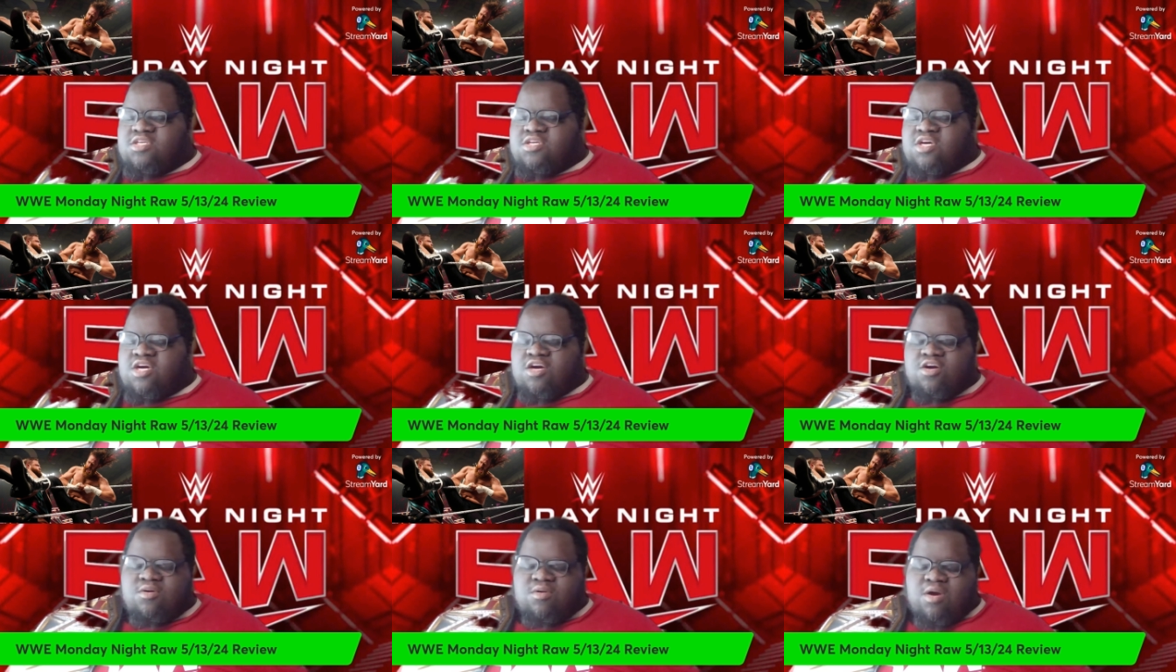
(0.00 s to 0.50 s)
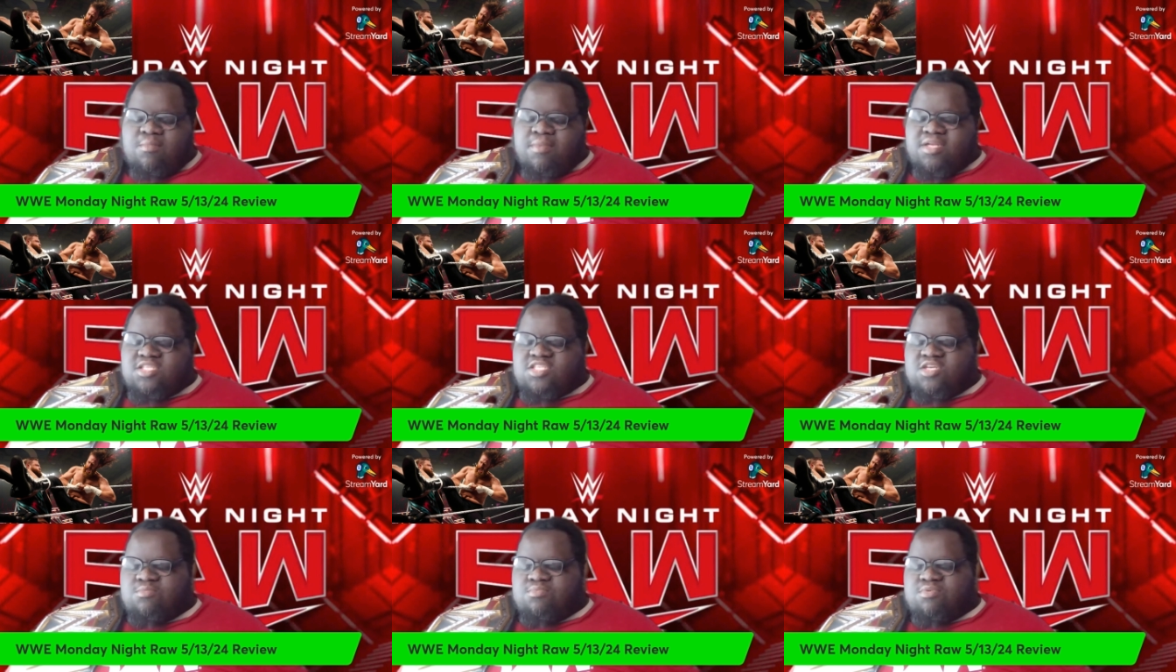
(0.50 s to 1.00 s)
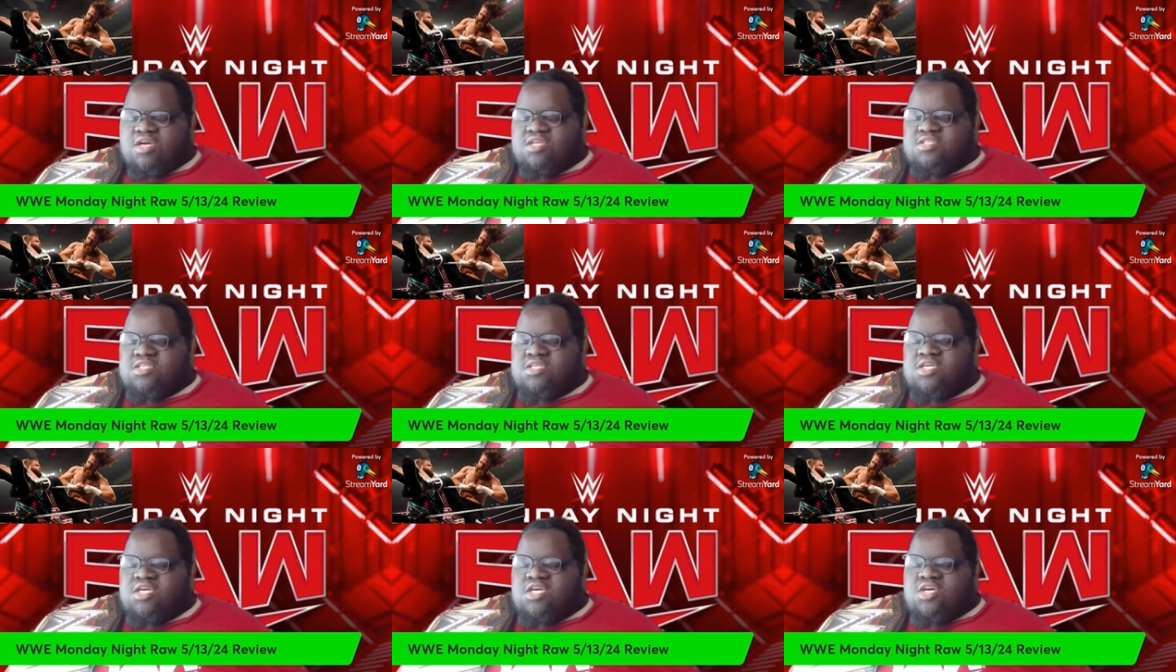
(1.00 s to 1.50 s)
I'm about to say
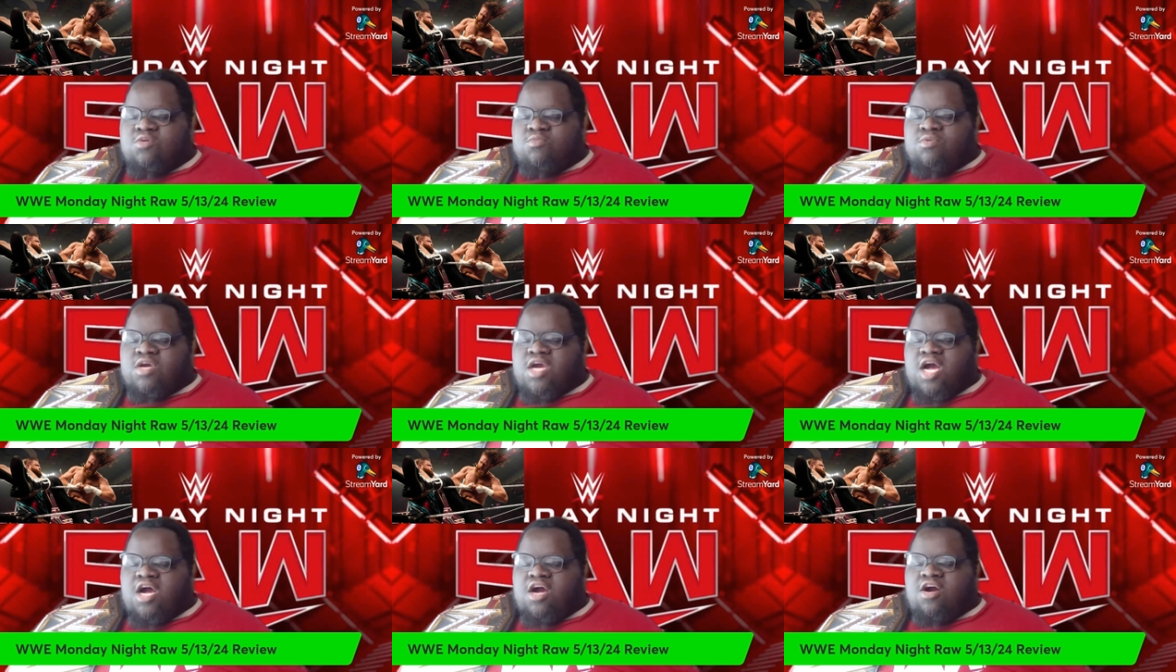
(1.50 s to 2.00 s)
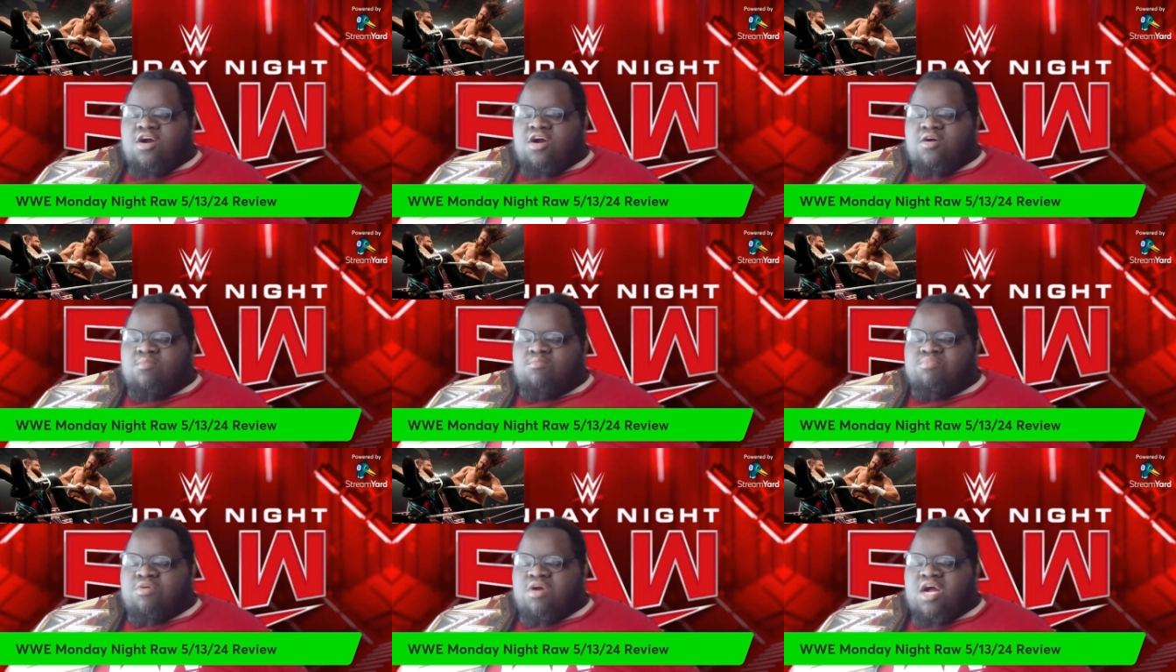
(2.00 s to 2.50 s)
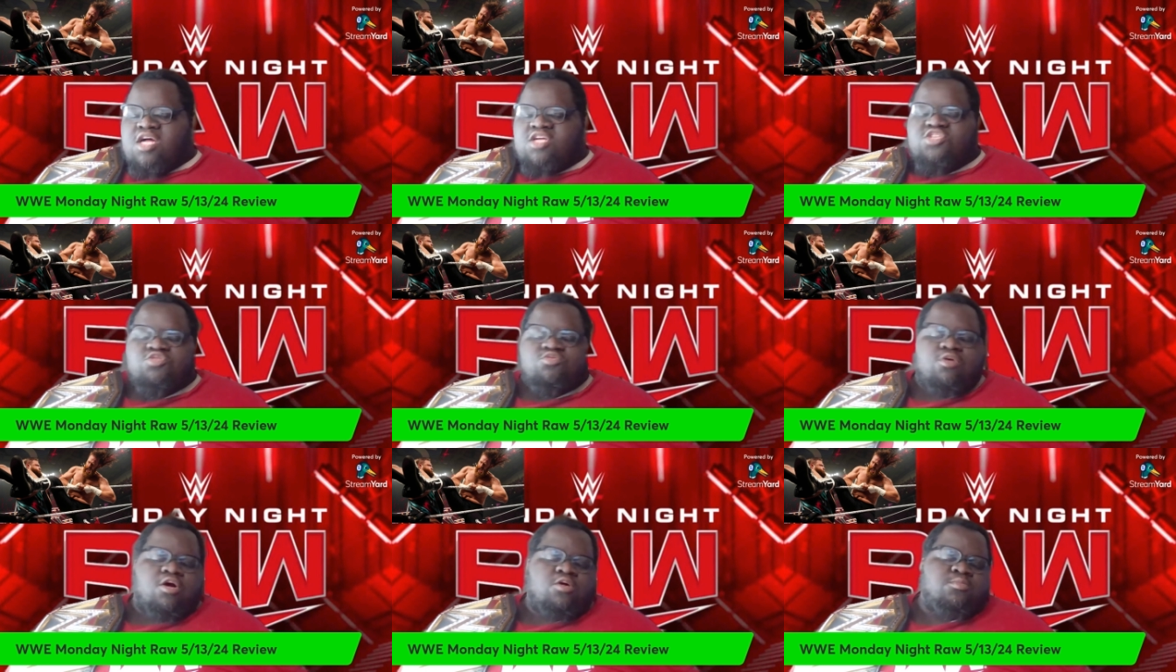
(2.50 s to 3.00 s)
Bronson. We got Braun
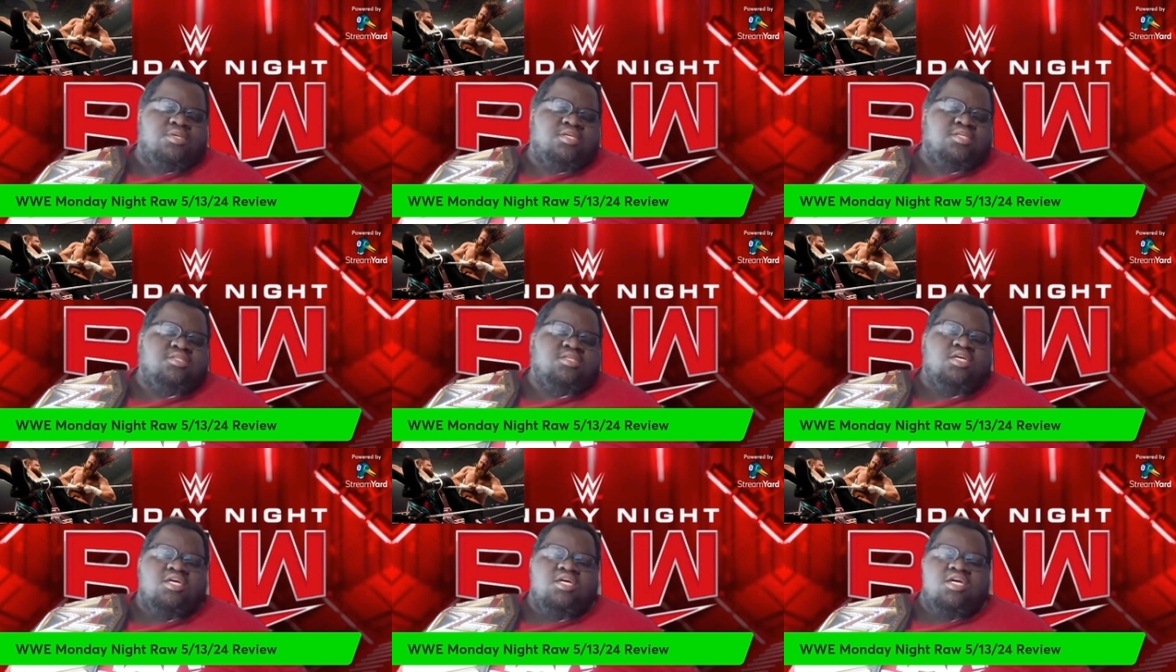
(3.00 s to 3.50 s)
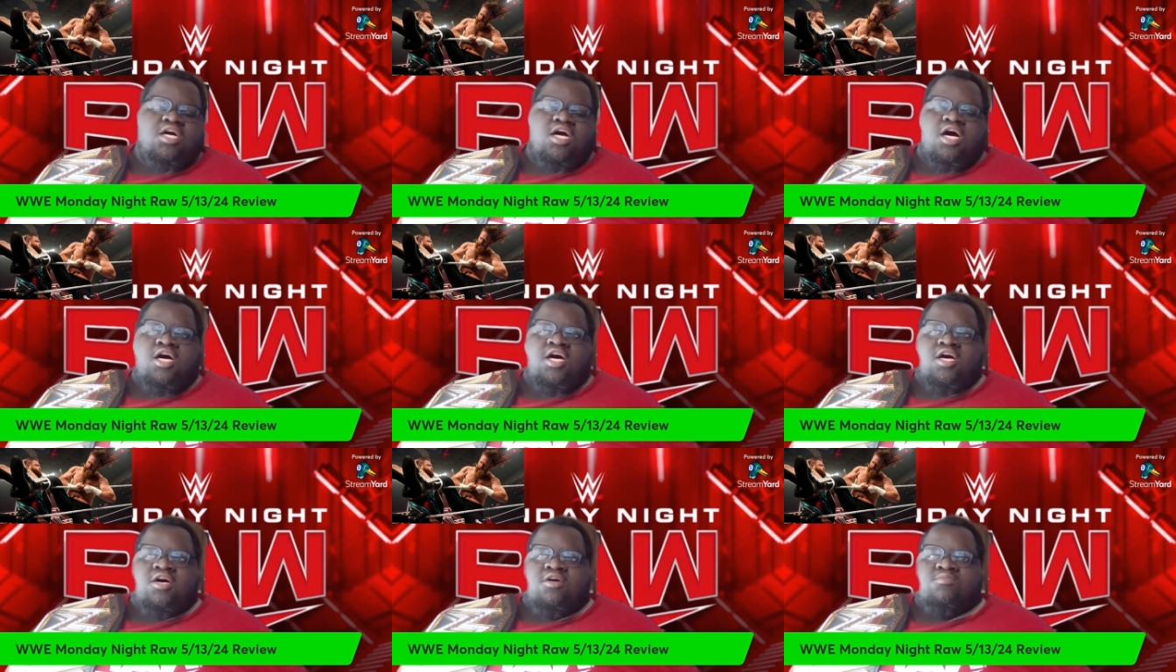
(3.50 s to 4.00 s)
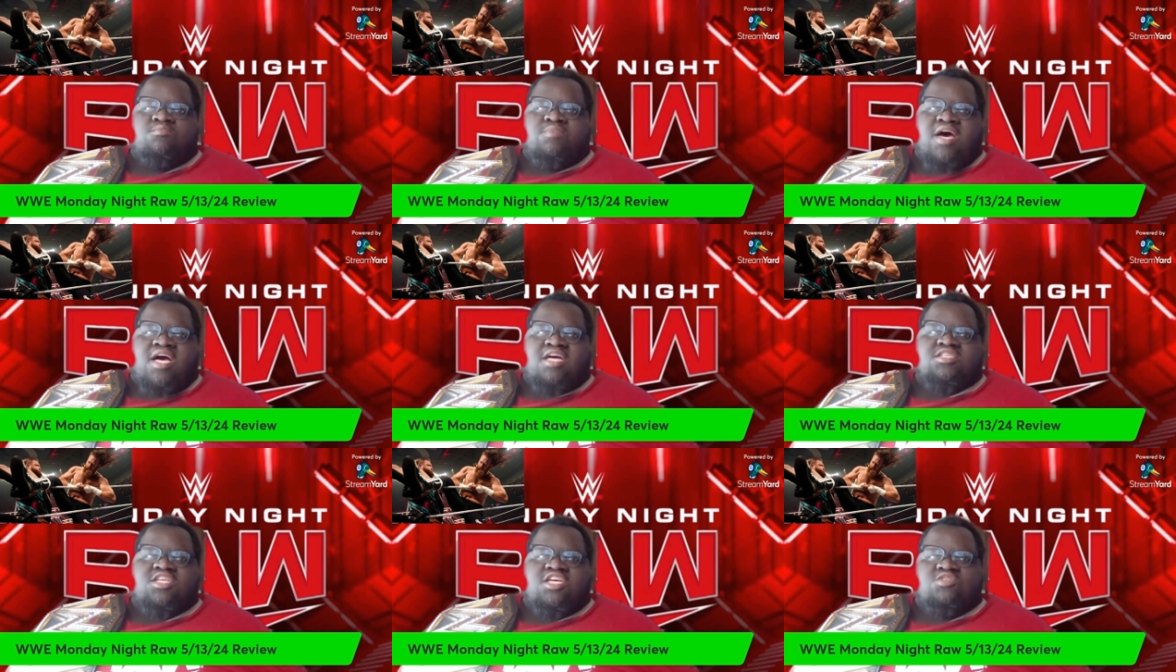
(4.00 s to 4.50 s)
Strowman
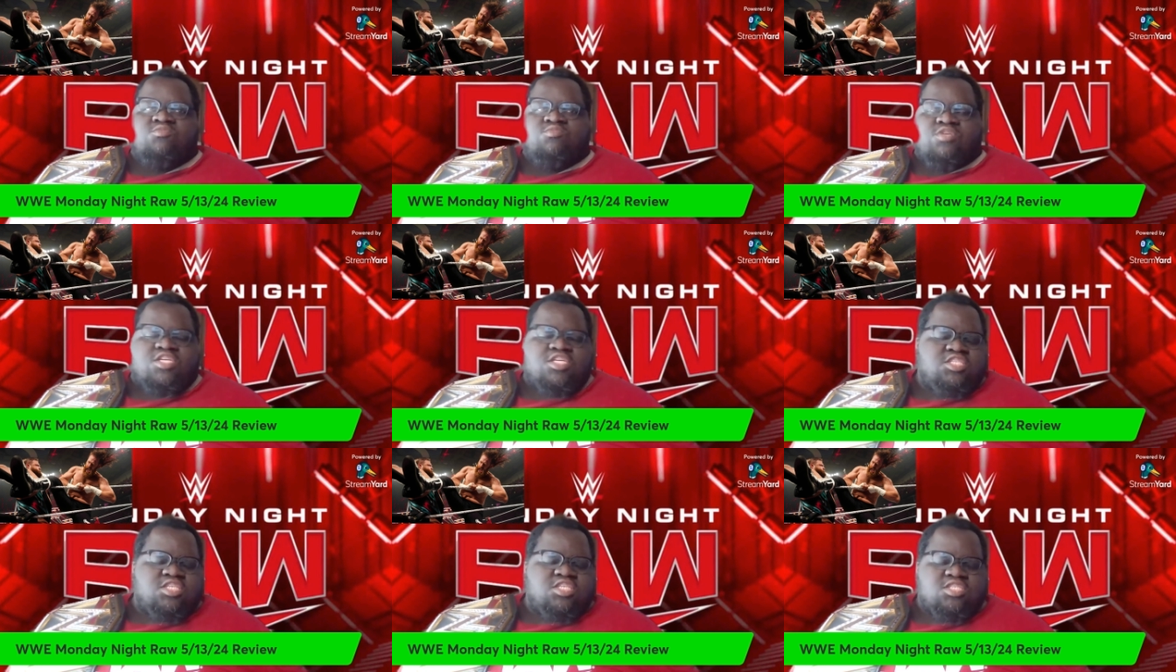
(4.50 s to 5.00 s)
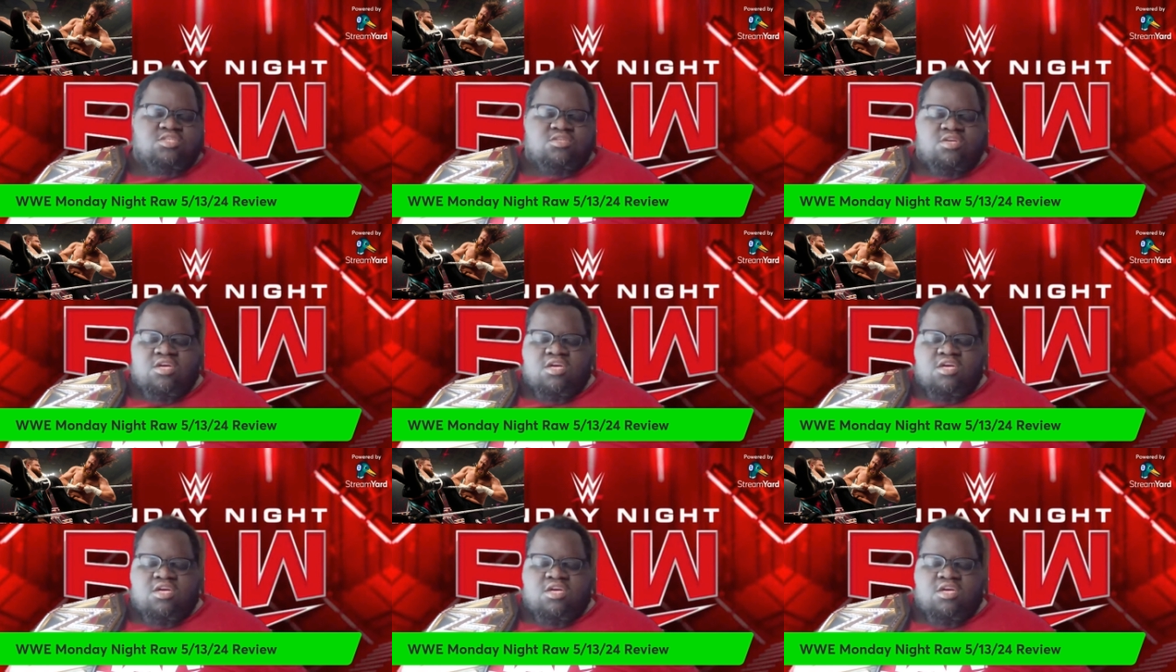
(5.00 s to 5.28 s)
backstage where he just